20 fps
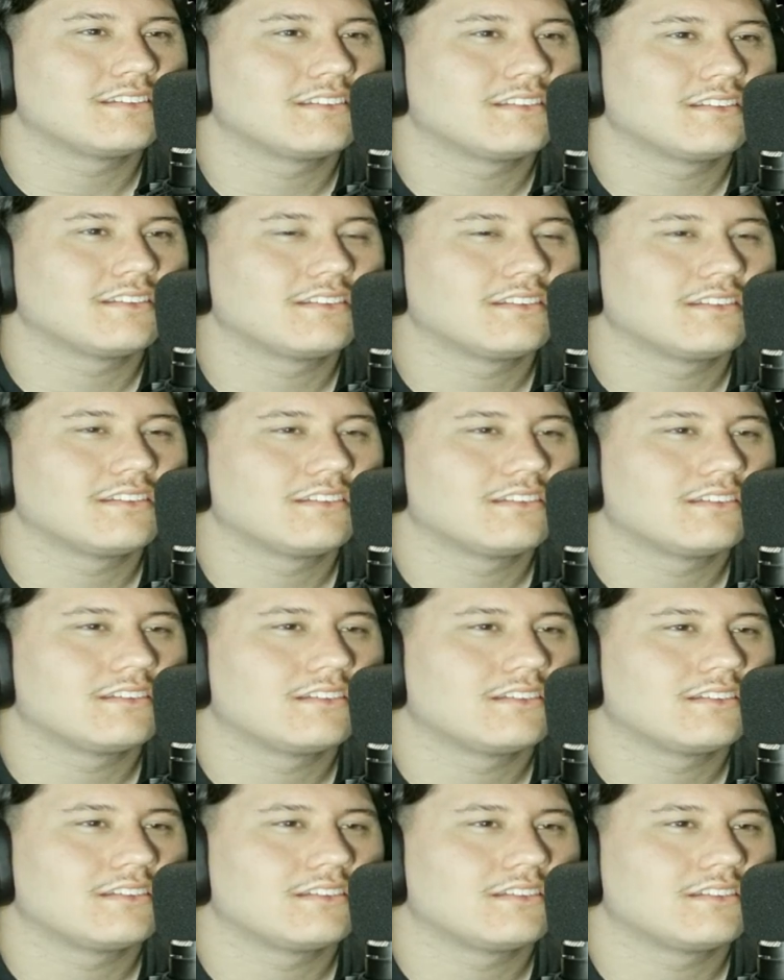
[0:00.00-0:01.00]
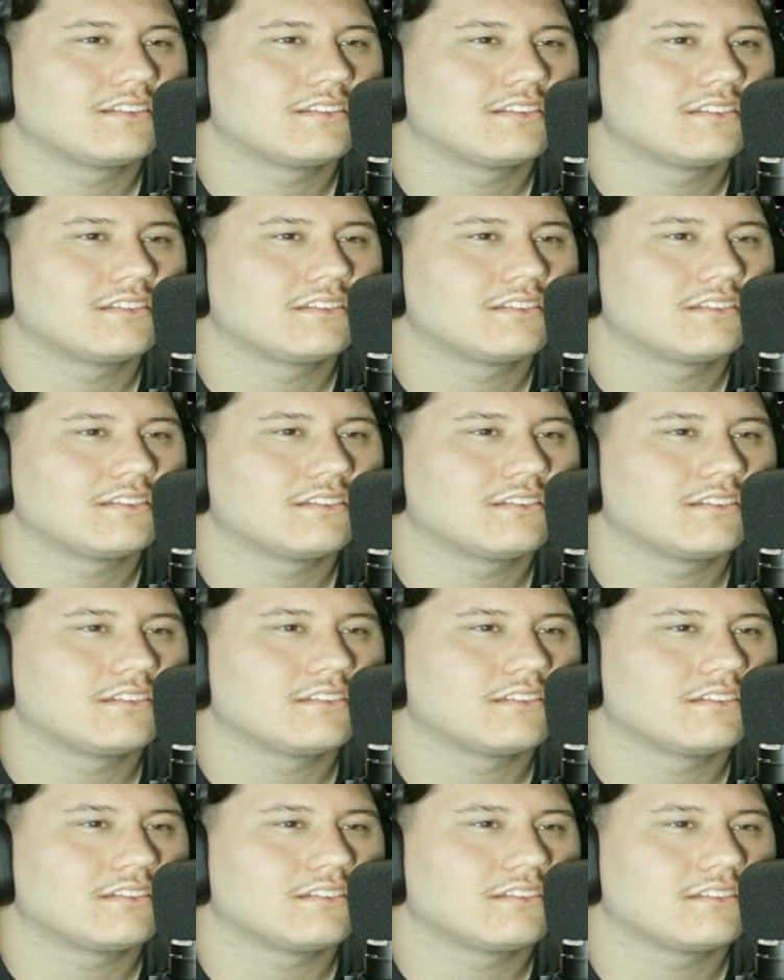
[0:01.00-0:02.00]

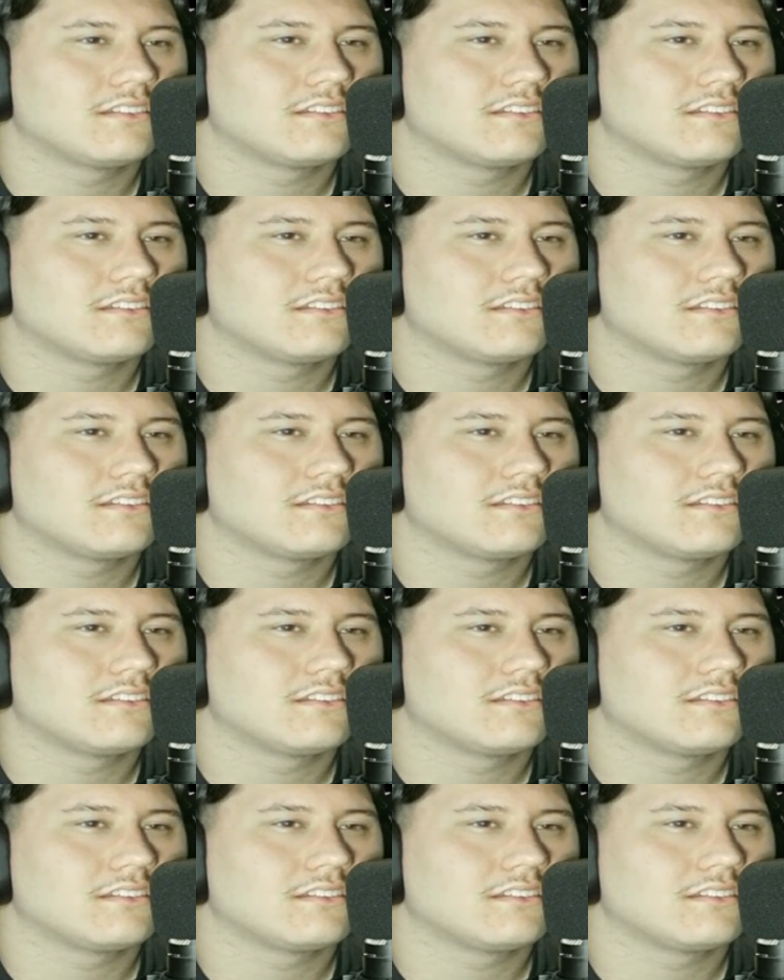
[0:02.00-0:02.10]
No one is speaking in this clip.